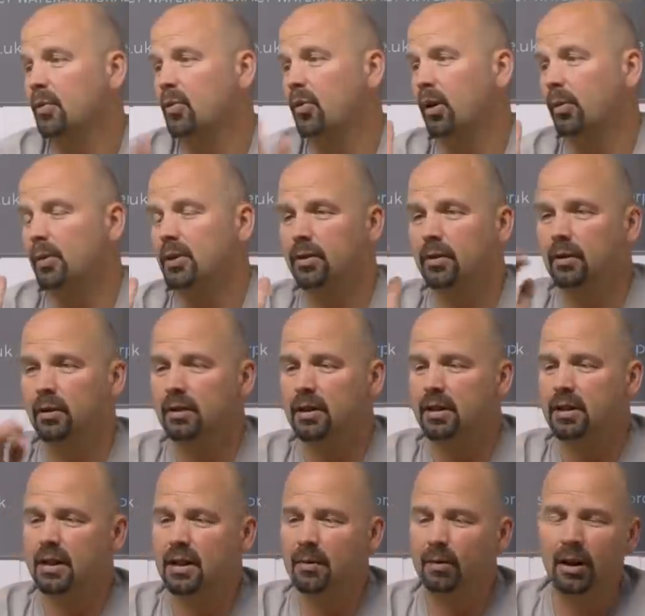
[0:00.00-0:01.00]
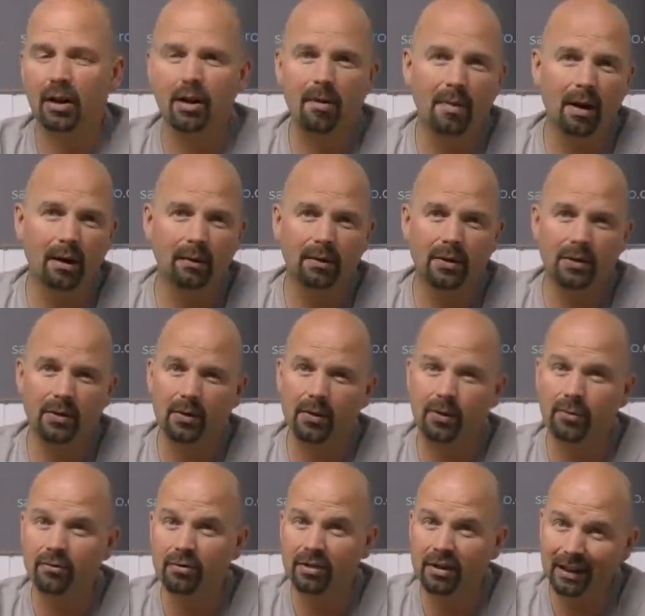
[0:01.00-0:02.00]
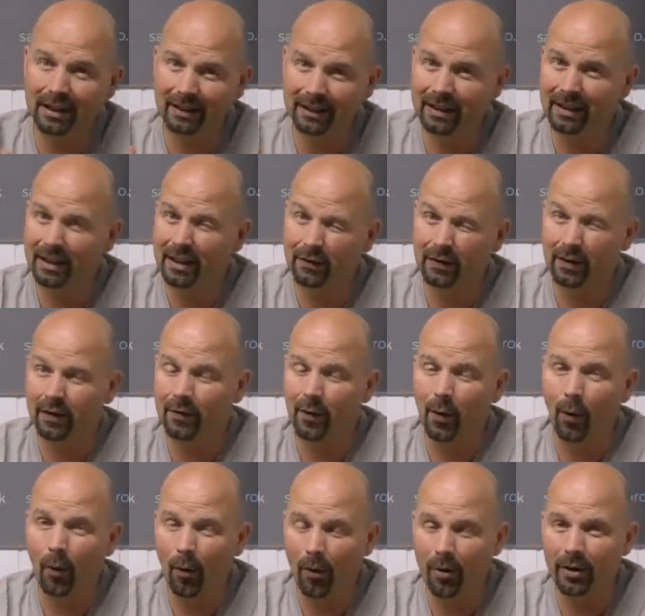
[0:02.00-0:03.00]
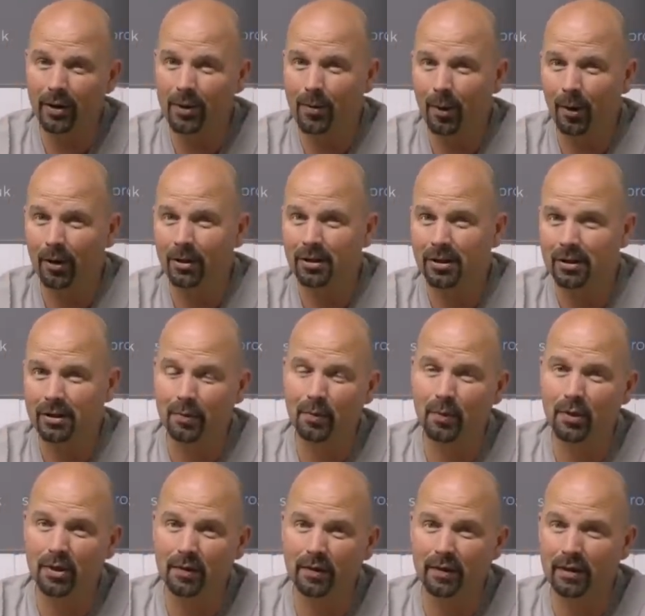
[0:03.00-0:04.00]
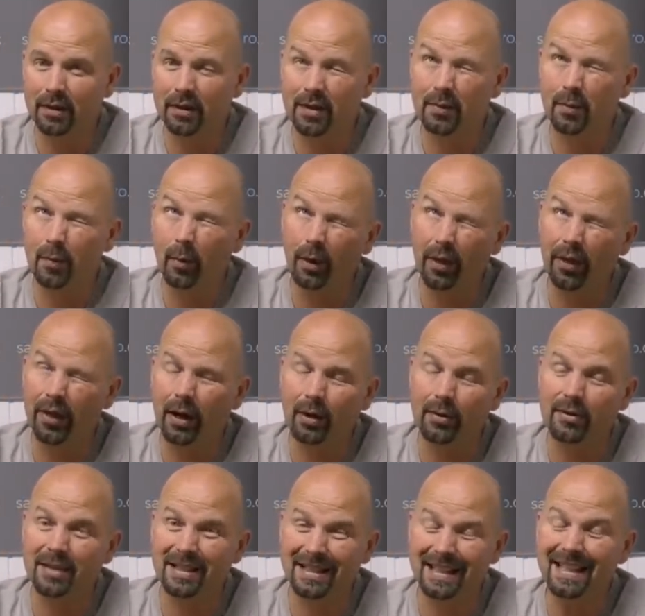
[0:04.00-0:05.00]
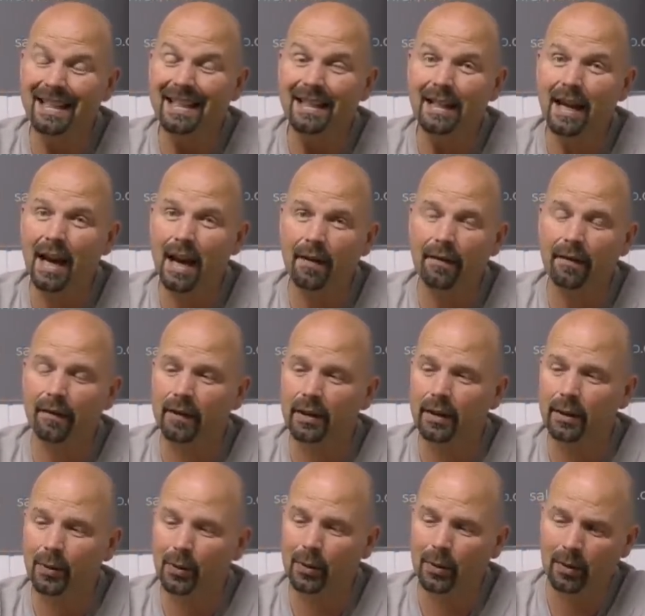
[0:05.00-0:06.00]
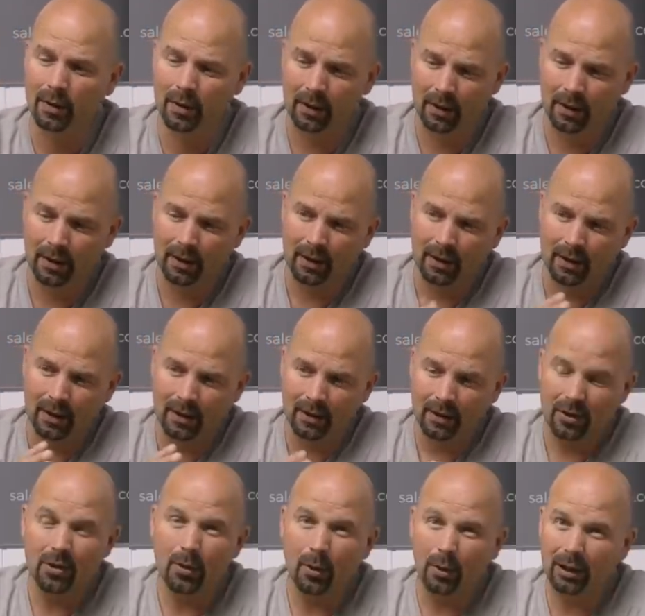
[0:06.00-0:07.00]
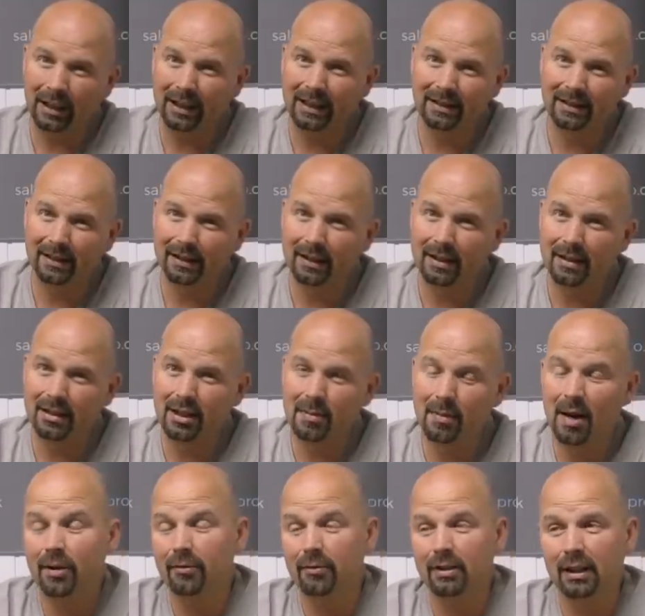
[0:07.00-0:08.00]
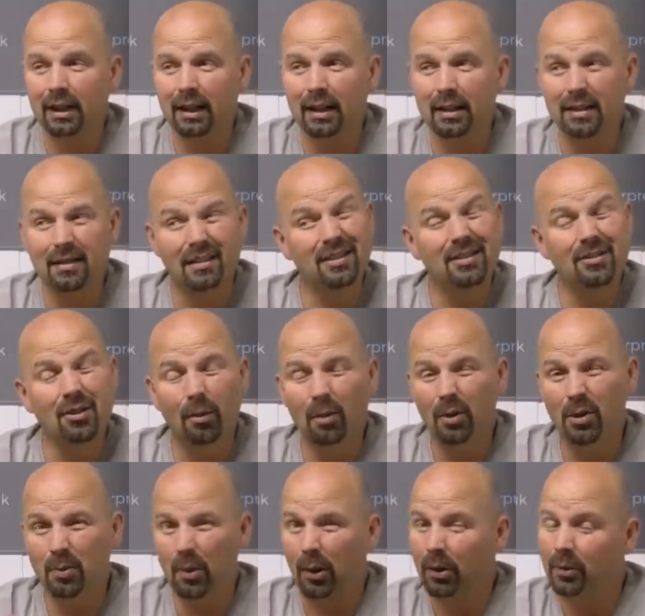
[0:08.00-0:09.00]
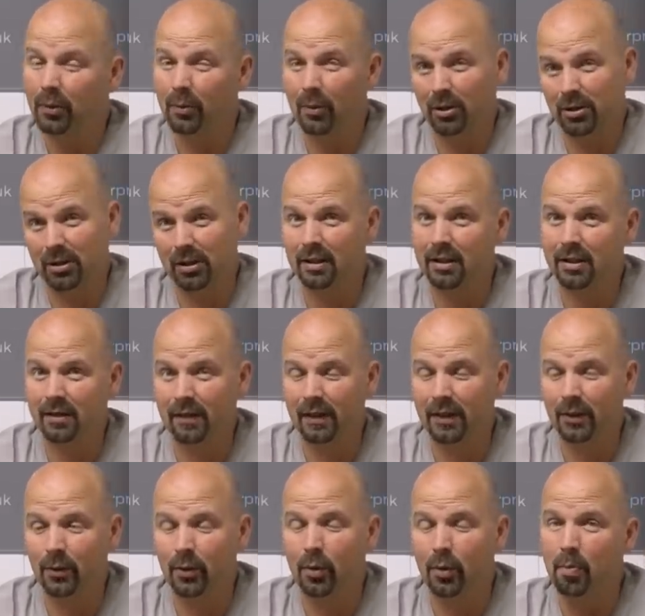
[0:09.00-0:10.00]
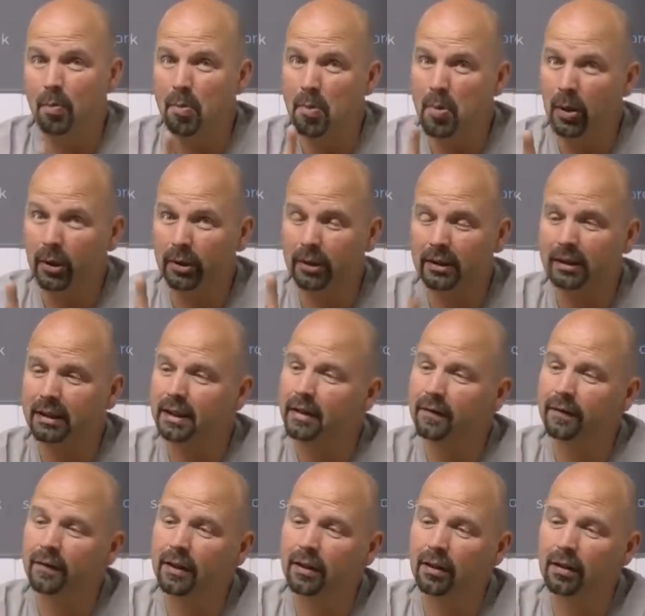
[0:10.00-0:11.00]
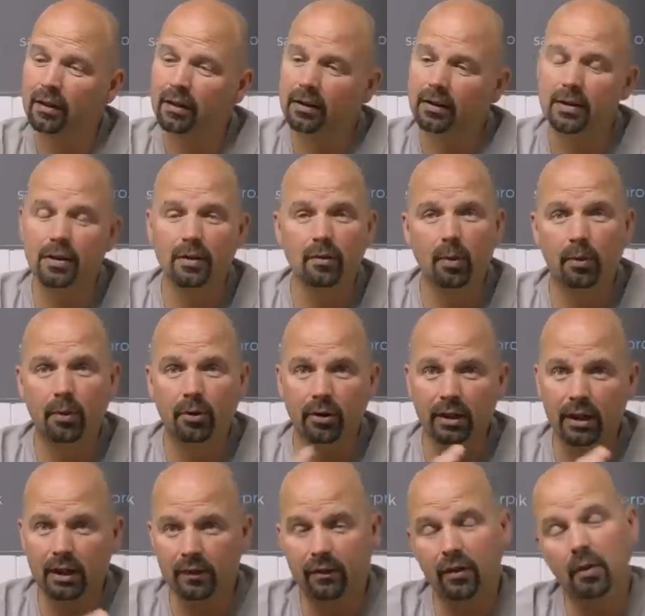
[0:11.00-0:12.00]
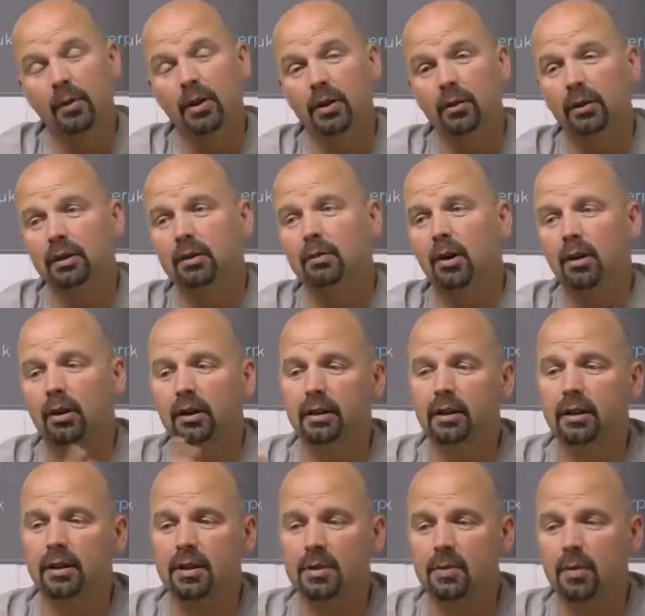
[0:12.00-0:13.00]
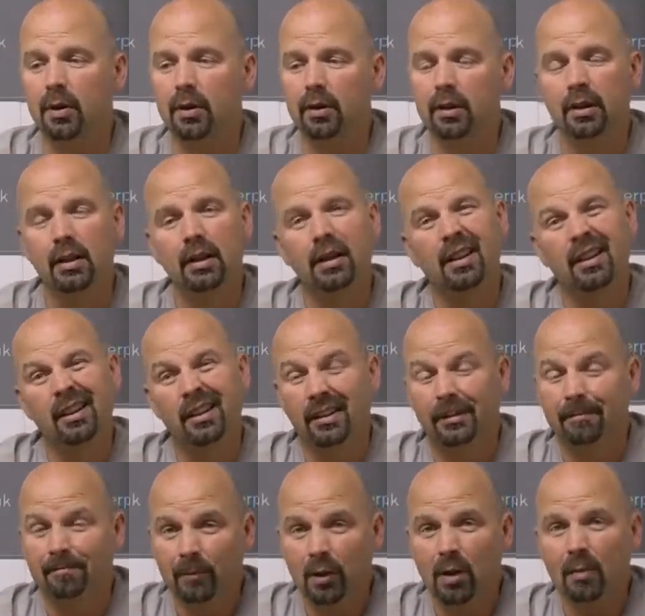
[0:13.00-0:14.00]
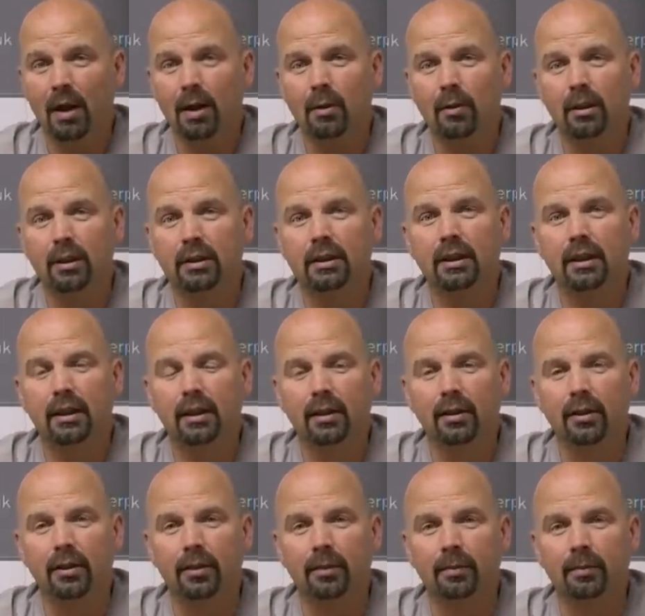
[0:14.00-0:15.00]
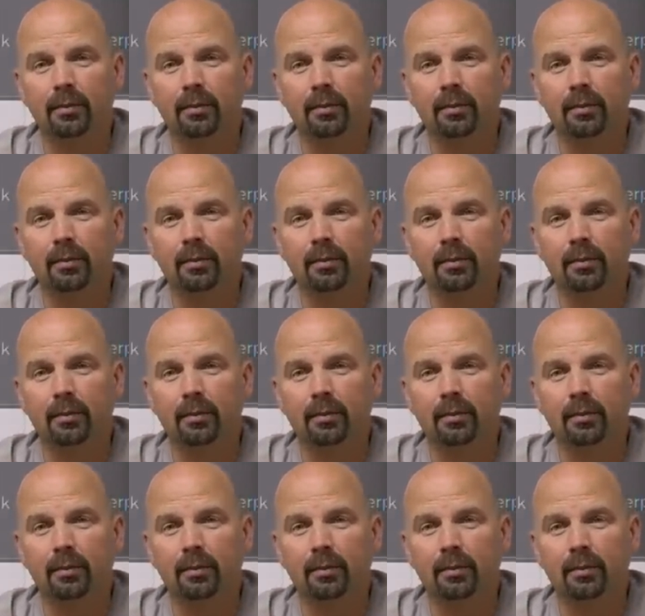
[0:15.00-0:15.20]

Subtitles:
Probably holds a similar amount, so really, if you've already watched the previous 1000EF video, shortly into this, you might realise there's not much point in watching this video, but if you're looking to upgrade from the older model to this one, you might want to take a look.